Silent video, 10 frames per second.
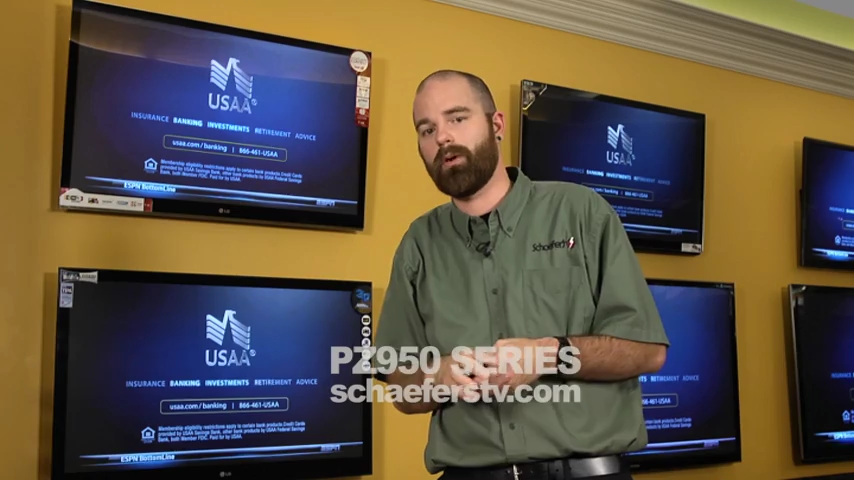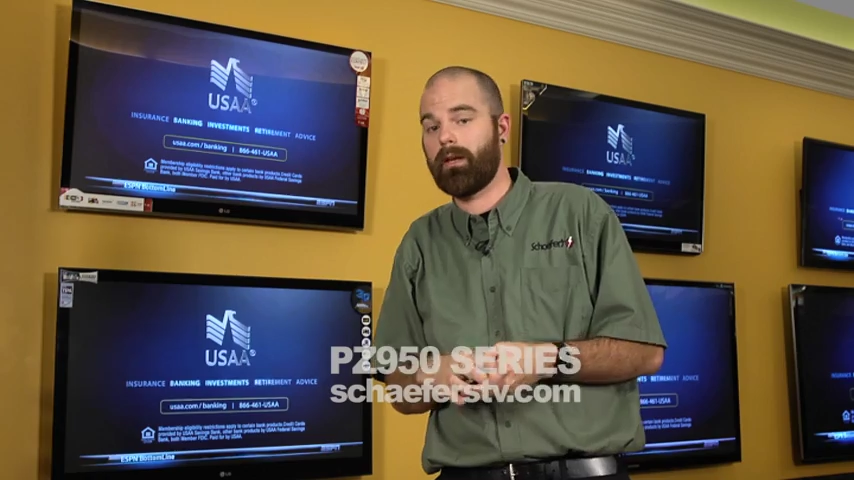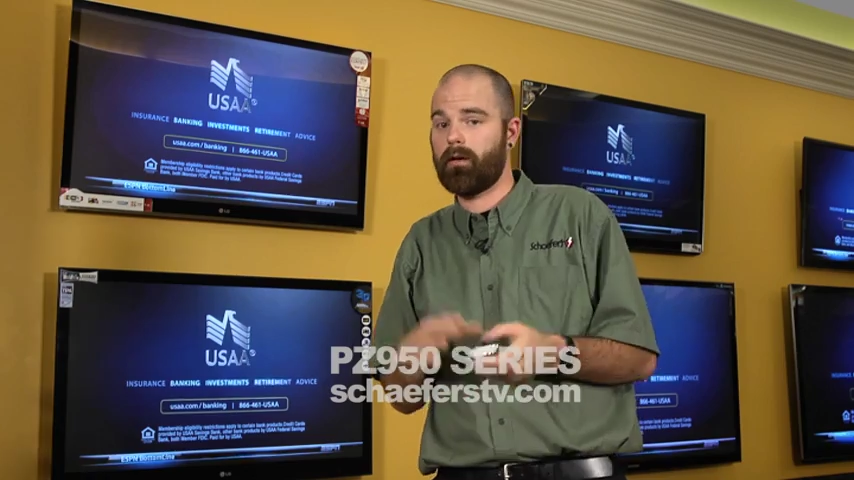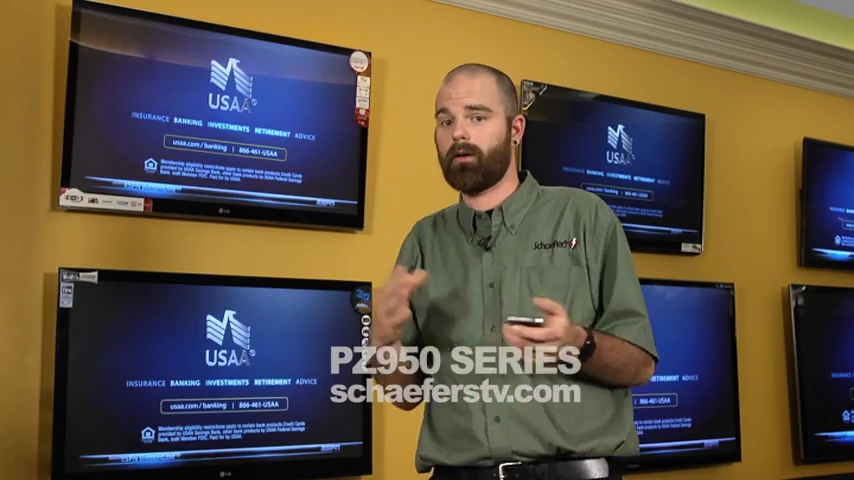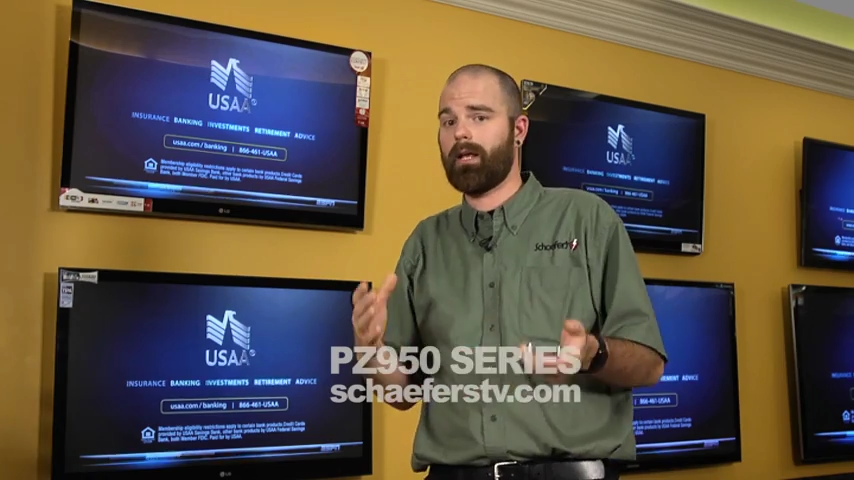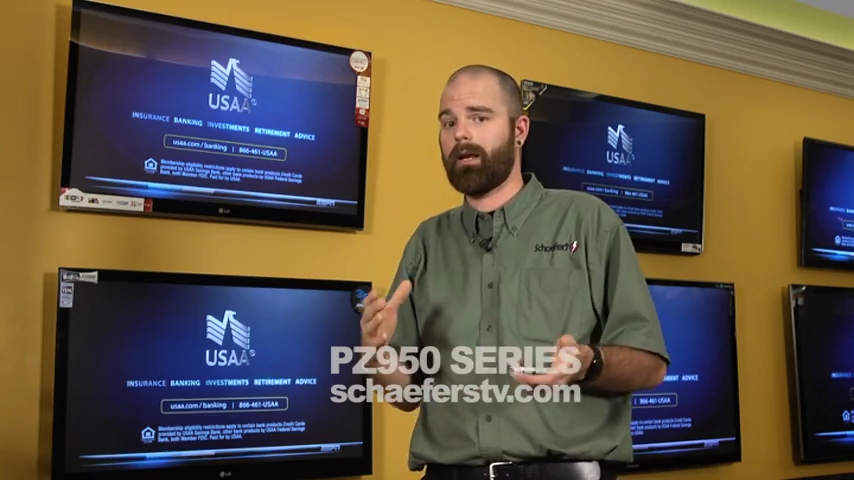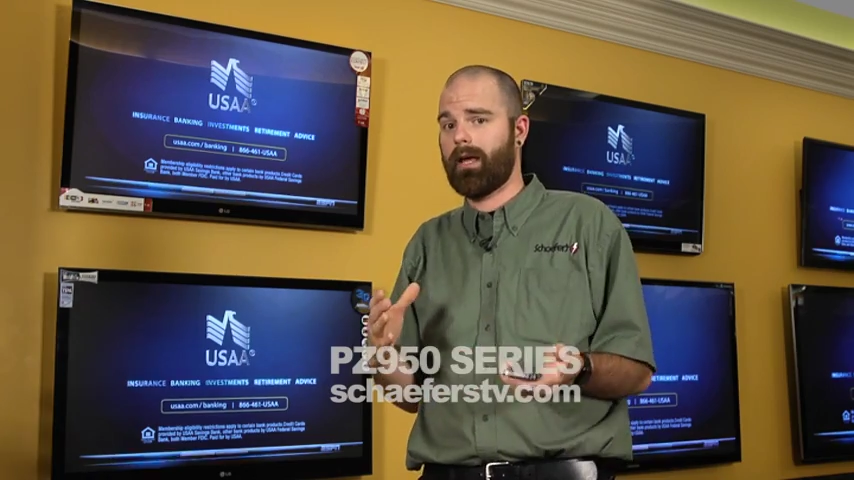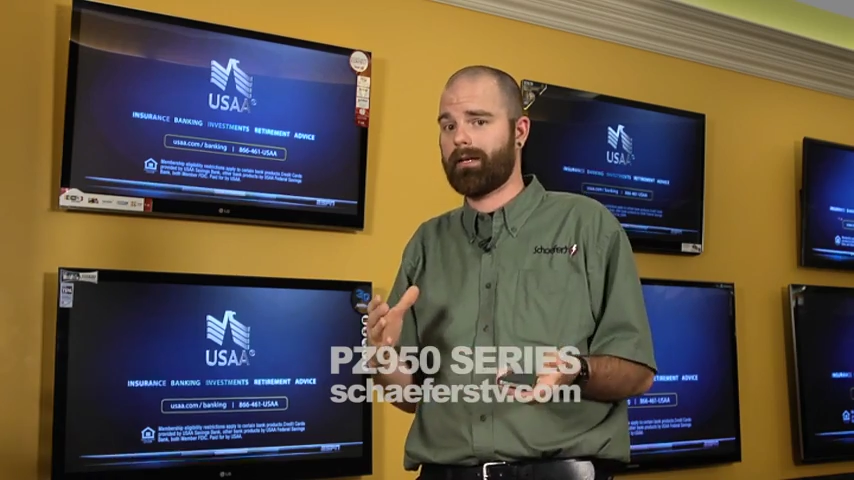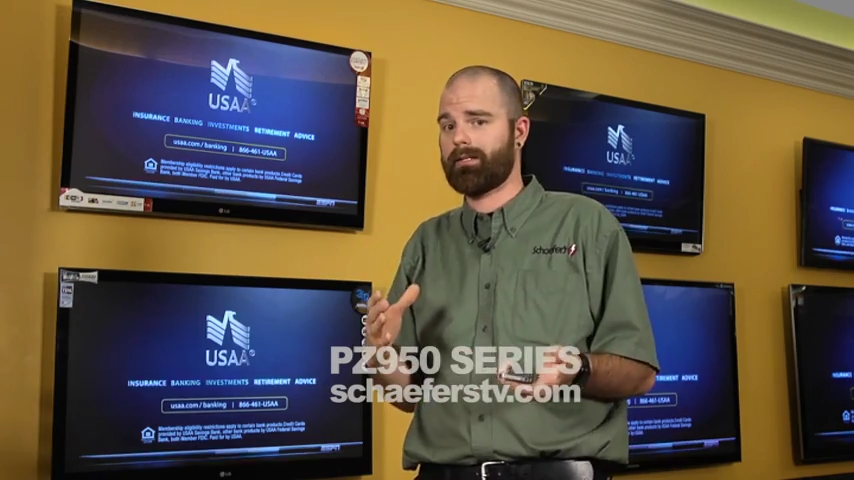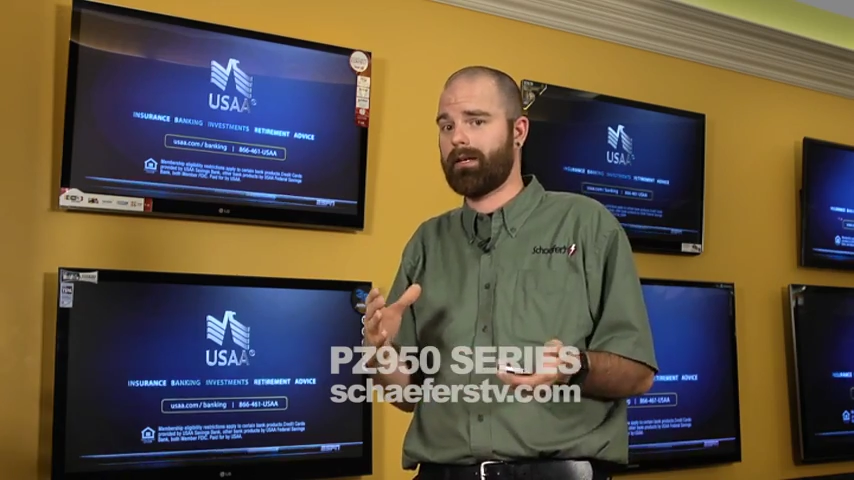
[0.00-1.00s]
an internet
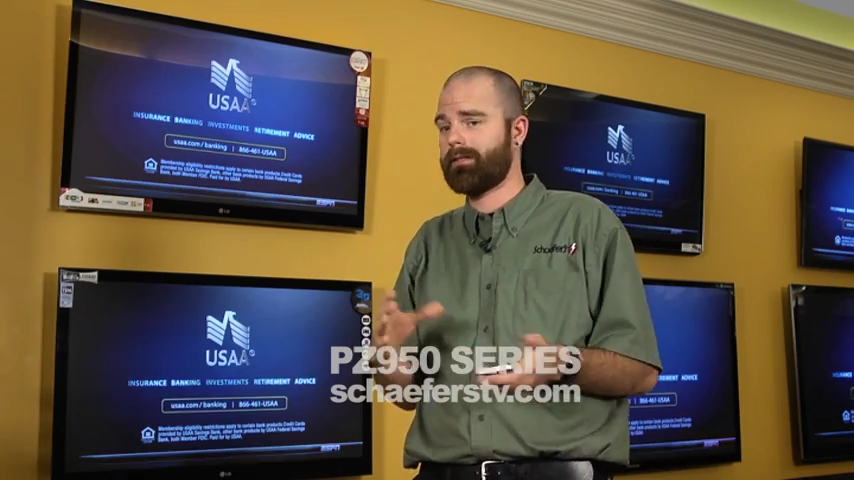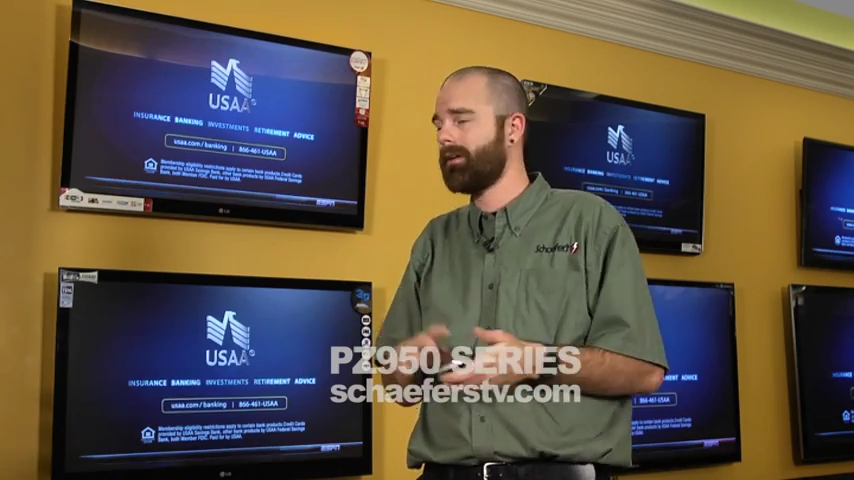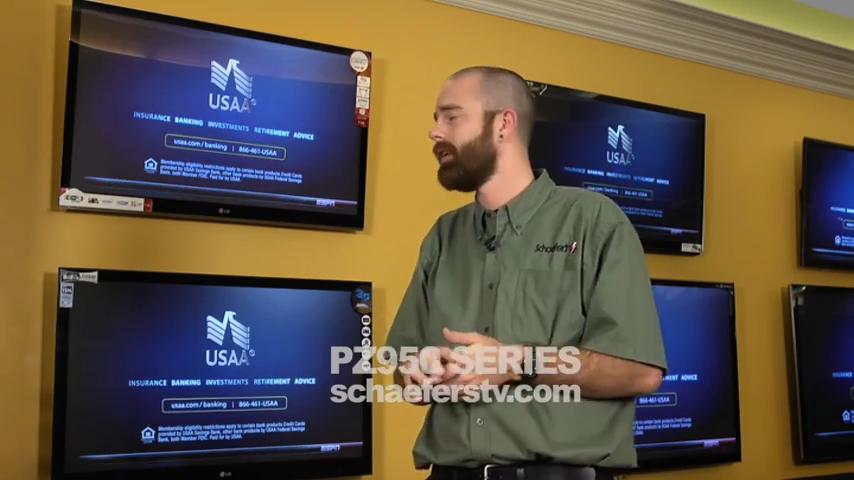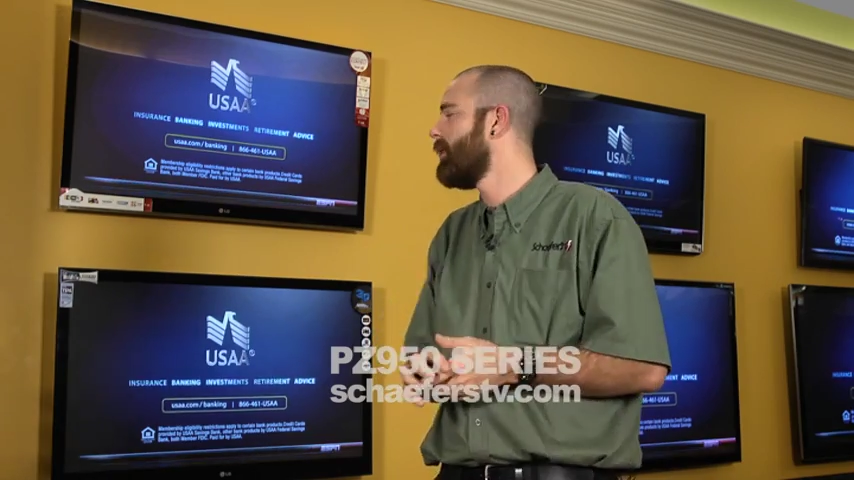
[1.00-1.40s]
access,